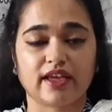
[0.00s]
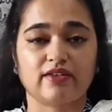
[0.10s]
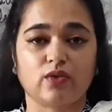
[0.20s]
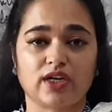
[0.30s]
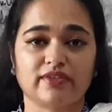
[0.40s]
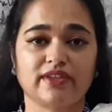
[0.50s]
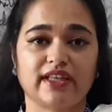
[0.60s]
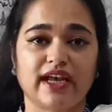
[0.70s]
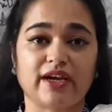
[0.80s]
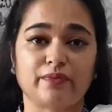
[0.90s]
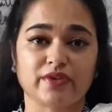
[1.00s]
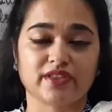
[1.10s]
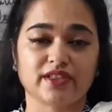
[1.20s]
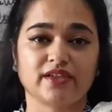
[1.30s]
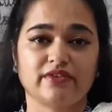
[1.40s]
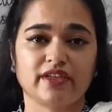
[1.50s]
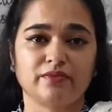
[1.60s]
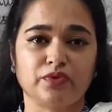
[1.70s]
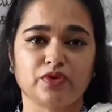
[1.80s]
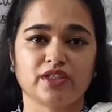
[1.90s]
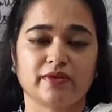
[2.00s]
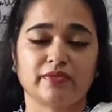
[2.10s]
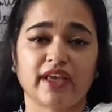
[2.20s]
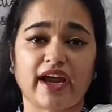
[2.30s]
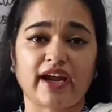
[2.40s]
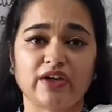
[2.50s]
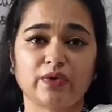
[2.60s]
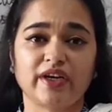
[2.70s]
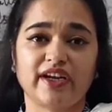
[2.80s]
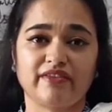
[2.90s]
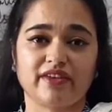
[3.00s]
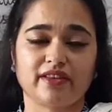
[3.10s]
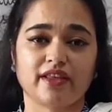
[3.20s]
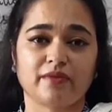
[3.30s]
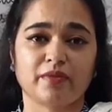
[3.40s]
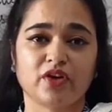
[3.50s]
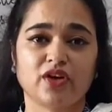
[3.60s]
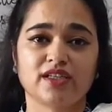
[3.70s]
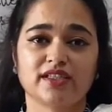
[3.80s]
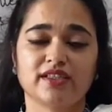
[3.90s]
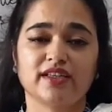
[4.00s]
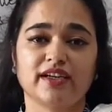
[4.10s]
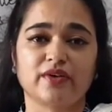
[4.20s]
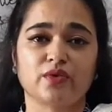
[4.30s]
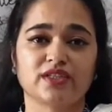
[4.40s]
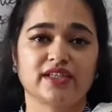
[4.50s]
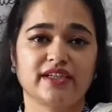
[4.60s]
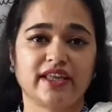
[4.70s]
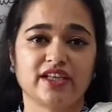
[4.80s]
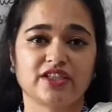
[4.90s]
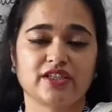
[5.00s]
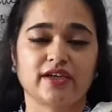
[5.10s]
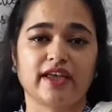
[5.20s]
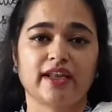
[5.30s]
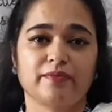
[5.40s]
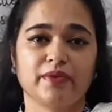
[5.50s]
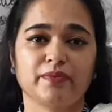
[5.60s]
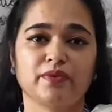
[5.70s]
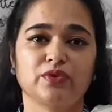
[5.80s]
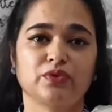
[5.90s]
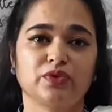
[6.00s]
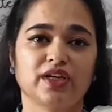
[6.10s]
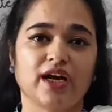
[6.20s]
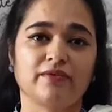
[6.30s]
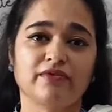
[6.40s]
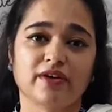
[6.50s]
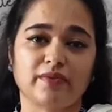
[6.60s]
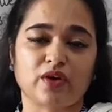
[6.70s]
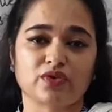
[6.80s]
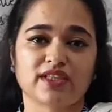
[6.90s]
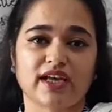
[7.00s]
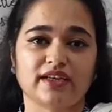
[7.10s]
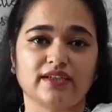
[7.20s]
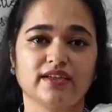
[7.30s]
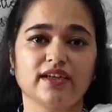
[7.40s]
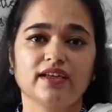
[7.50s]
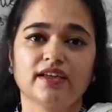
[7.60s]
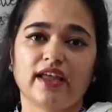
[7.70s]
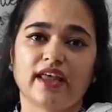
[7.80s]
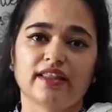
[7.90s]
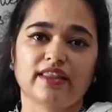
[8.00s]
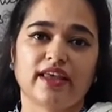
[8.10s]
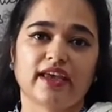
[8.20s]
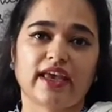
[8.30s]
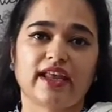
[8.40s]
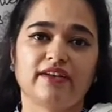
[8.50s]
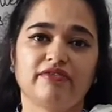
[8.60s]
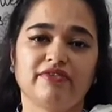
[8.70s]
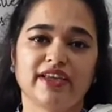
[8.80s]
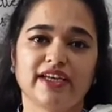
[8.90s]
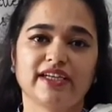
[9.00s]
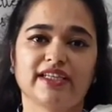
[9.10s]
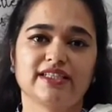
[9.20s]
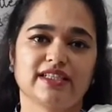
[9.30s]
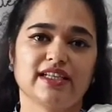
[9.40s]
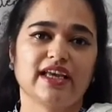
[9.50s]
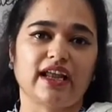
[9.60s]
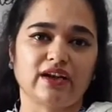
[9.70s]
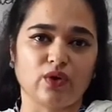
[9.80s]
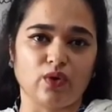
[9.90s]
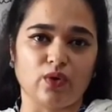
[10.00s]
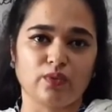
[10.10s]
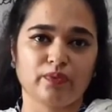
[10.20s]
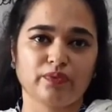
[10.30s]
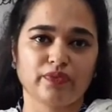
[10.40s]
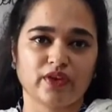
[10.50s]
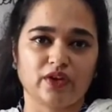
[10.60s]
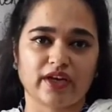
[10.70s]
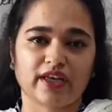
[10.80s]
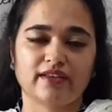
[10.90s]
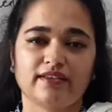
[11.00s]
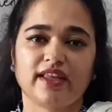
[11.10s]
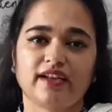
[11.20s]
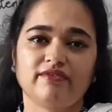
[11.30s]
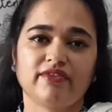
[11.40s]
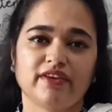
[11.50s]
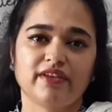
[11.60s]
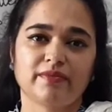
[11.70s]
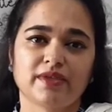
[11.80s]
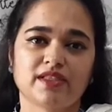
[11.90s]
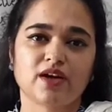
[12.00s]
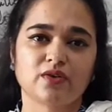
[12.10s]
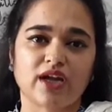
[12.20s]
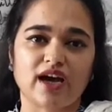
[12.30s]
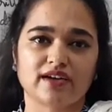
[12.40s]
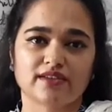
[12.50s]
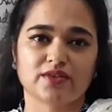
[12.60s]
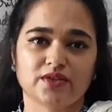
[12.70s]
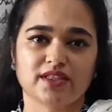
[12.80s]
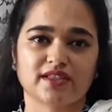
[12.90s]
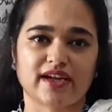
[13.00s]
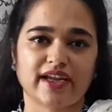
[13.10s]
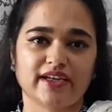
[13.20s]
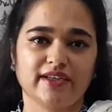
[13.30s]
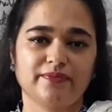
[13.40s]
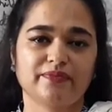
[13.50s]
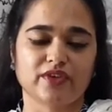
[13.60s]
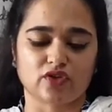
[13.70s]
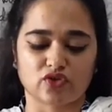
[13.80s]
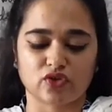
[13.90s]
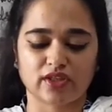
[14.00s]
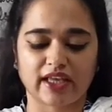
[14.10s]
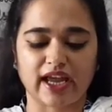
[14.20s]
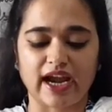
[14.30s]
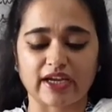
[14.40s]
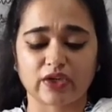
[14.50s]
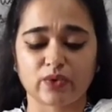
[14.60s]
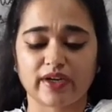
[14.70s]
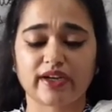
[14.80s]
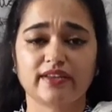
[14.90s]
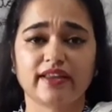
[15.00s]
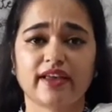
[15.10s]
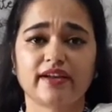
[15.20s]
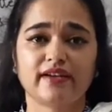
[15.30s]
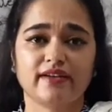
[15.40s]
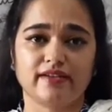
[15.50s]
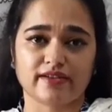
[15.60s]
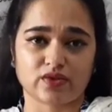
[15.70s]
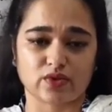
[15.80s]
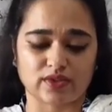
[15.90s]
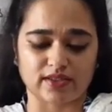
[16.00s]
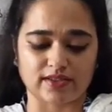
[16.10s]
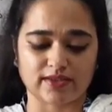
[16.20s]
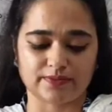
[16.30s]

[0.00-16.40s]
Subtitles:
whatever they had preserved in museum, they had to hid everything, because it was in danger. Any people who would come from outside and they can flick it easily and go, okay, then we will miss out our resources, right? So they had to hid their resources.